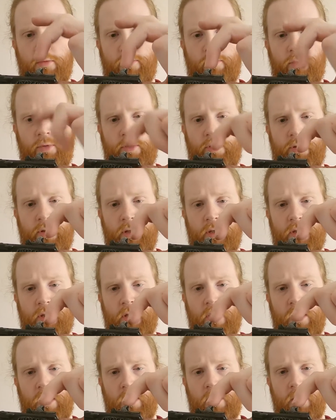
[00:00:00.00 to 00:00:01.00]
push this,
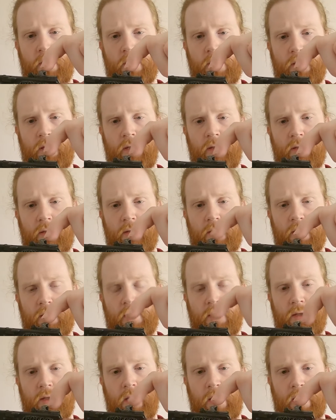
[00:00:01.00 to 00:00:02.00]
you can see that
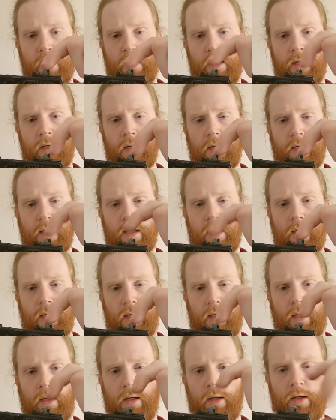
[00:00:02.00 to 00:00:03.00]
this guy
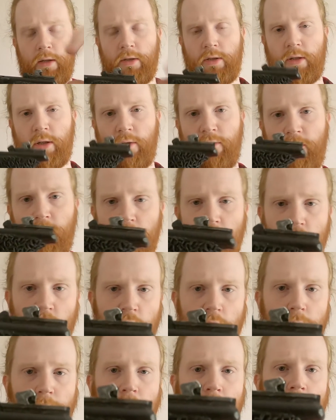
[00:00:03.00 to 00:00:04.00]
is a funny
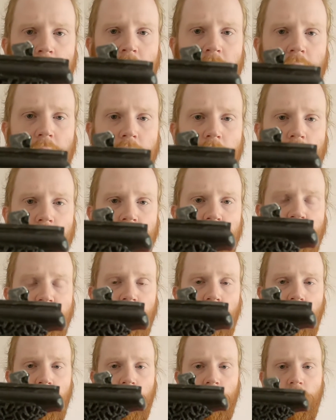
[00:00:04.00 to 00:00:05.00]
shape. It's
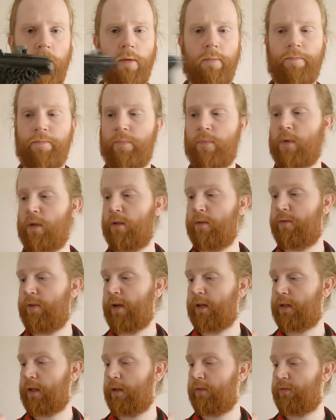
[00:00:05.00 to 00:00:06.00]
very, in
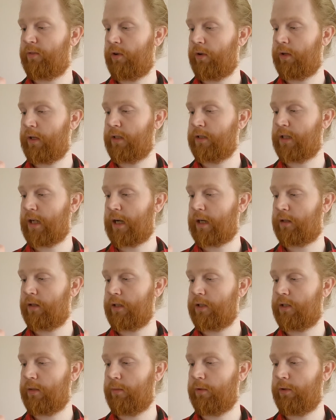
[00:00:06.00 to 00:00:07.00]
fact, if not
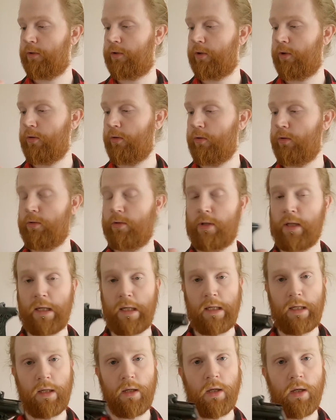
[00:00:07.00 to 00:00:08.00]
exactly similar to
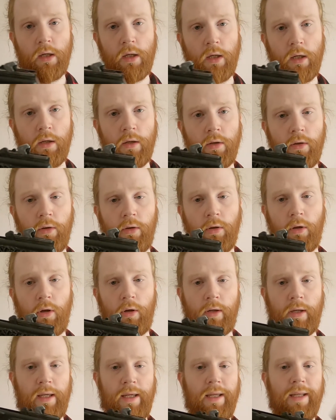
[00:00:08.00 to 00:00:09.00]
the
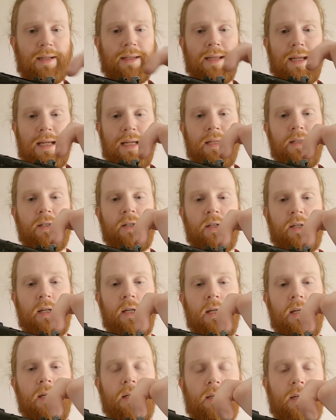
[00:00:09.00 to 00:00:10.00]
Glock
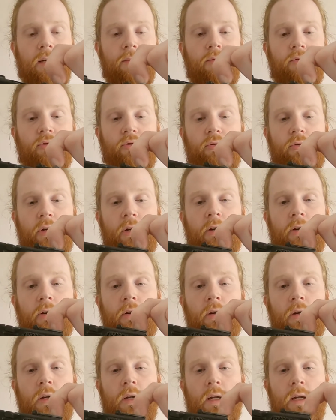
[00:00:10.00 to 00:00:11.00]
18C type
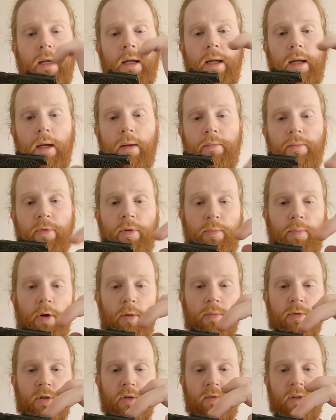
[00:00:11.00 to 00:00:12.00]
trigger. The
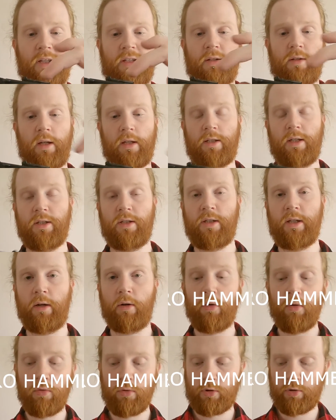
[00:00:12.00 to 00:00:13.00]
purpose of it, it's a
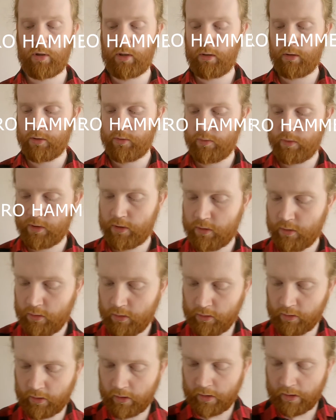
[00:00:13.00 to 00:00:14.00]
0 trigger is what it's
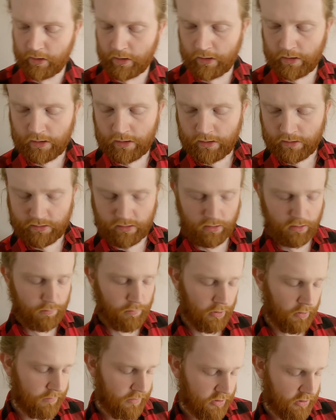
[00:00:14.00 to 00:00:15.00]
called. So the
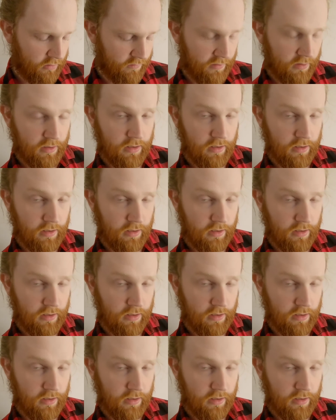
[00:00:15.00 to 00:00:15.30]
purpose of it